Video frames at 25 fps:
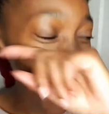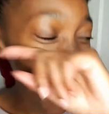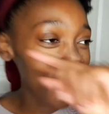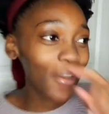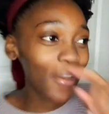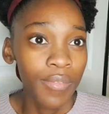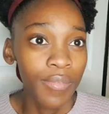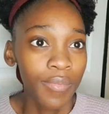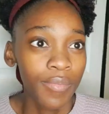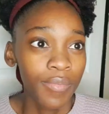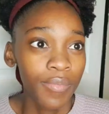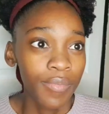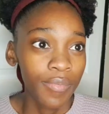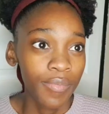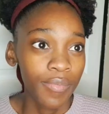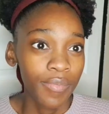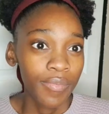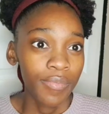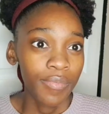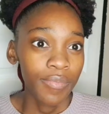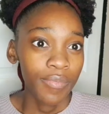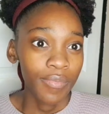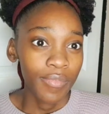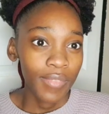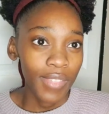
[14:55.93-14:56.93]
But then,
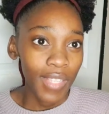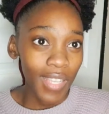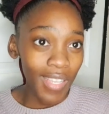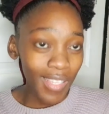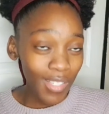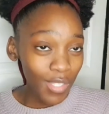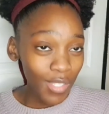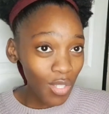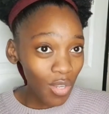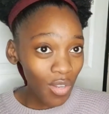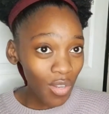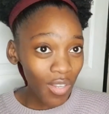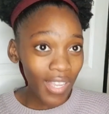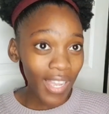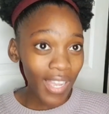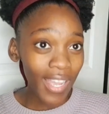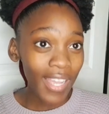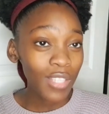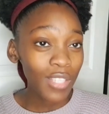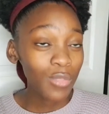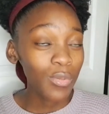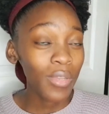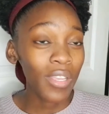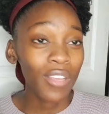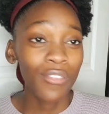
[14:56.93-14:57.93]
so
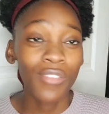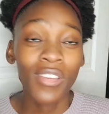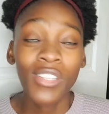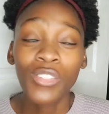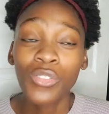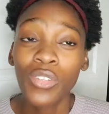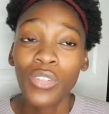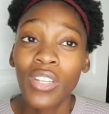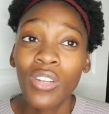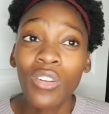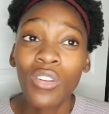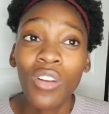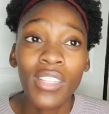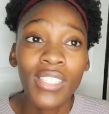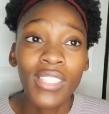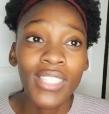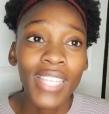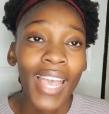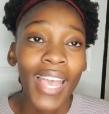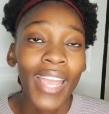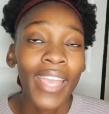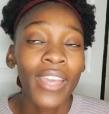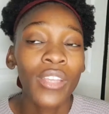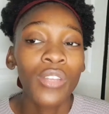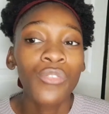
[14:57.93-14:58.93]
guys, we eventually got
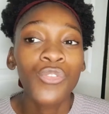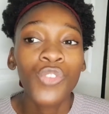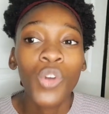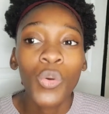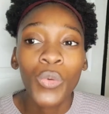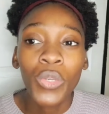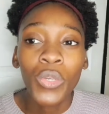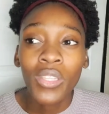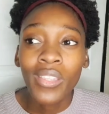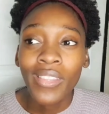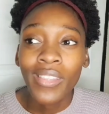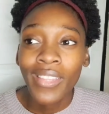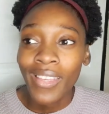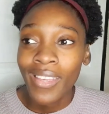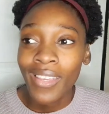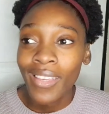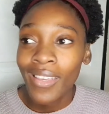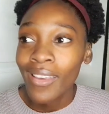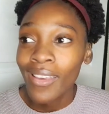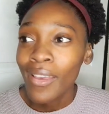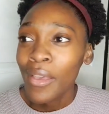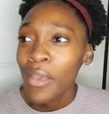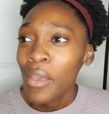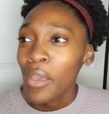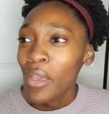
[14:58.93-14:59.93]
tired of going
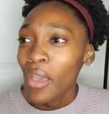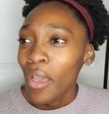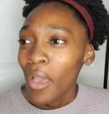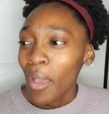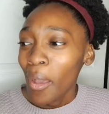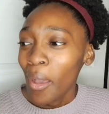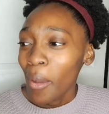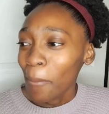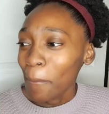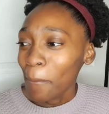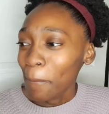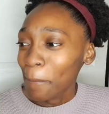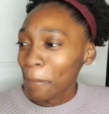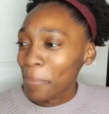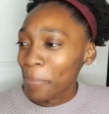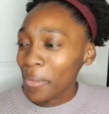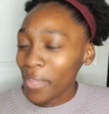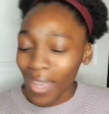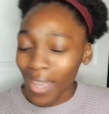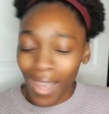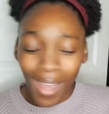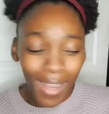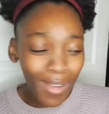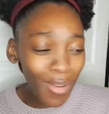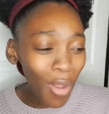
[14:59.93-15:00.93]
there.
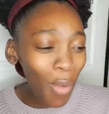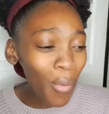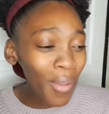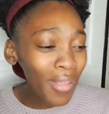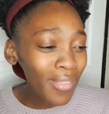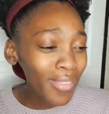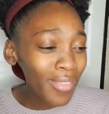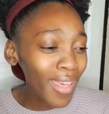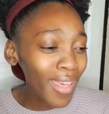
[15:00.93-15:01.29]
be going